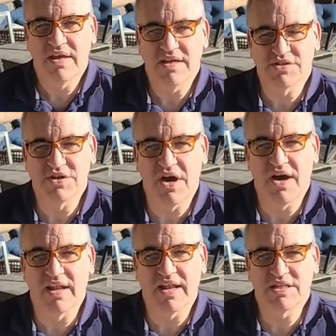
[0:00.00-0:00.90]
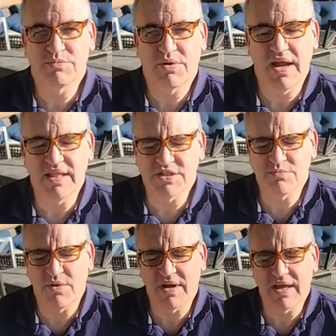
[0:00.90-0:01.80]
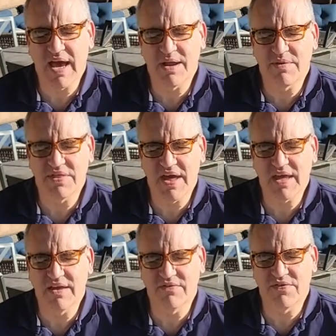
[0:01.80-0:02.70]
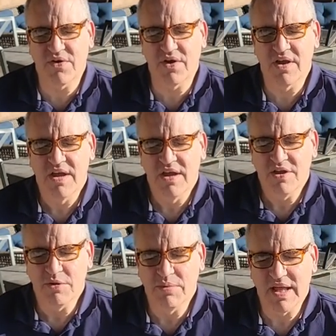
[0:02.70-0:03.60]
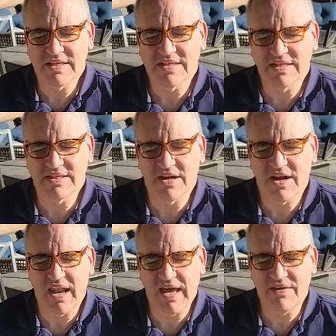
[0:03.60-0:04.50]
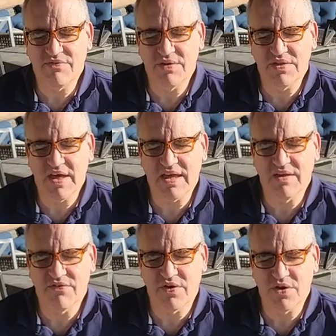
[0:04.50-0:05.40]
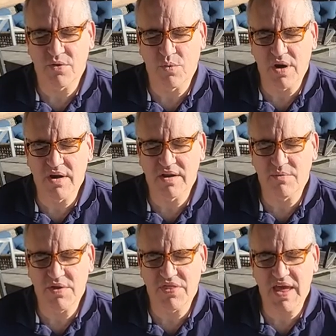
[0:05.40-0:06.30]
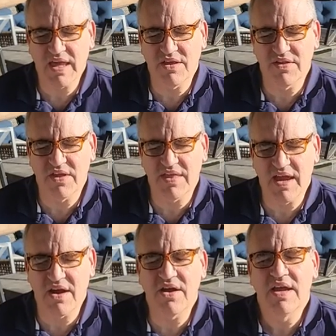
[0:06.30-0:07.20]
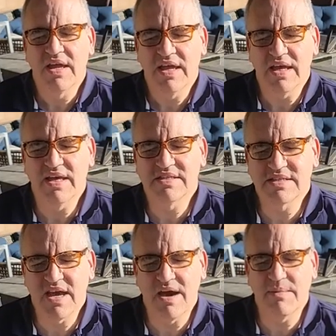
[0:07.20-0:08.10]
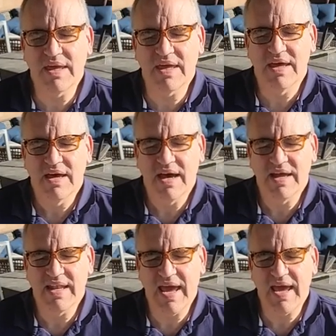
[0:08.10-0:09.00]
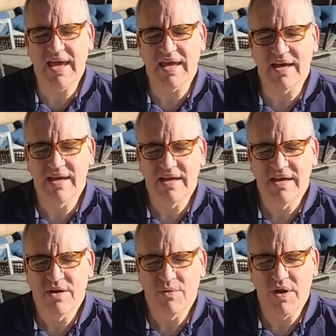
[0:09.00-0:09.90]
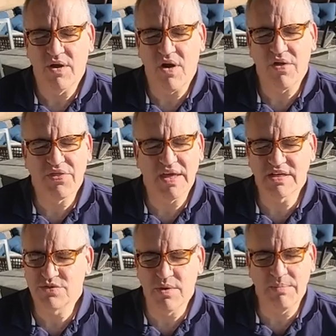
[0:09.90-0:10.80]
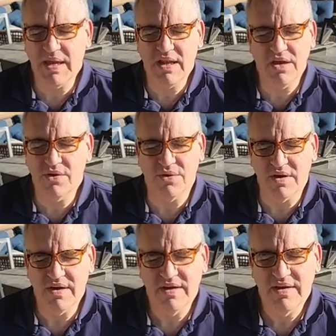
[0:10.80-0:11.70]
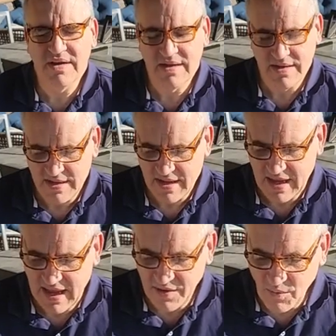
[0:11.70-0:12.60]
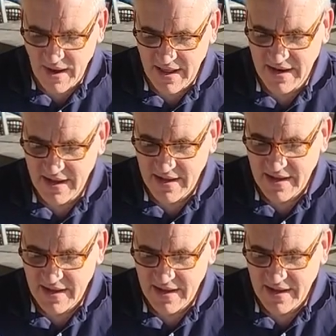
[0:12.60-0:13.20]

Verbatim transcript: is gone. Let's pray this morning. God, we thank you for your blessings in life. We thank you for your word, and we thank you that there is coming a day when all things will be new and when